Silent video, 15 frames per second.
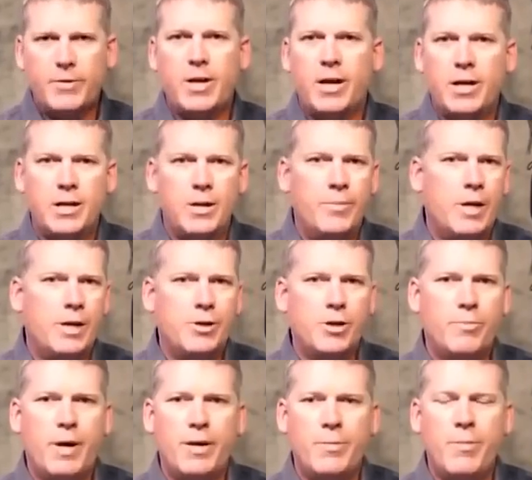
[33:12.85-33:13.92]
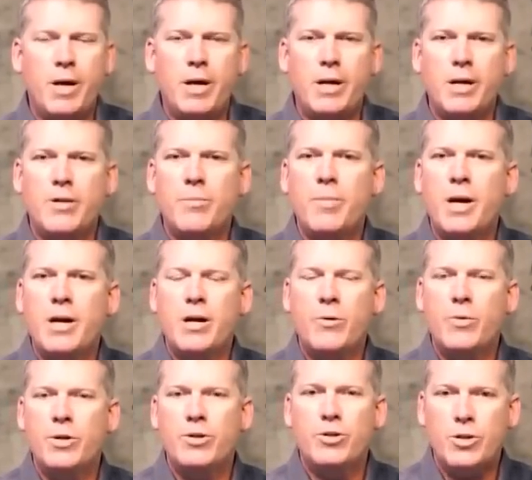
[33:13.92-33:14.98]
condemnation by the media. The media
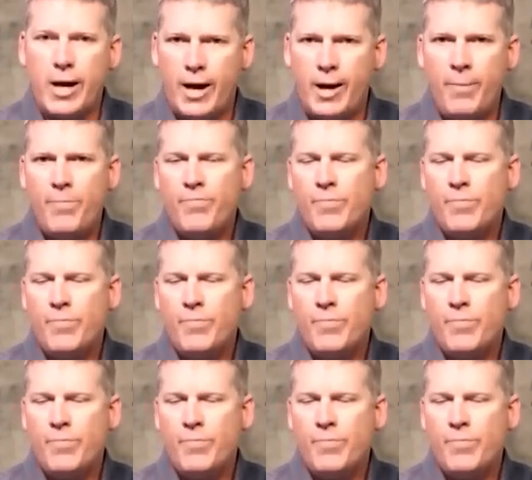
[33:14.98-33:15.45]
would say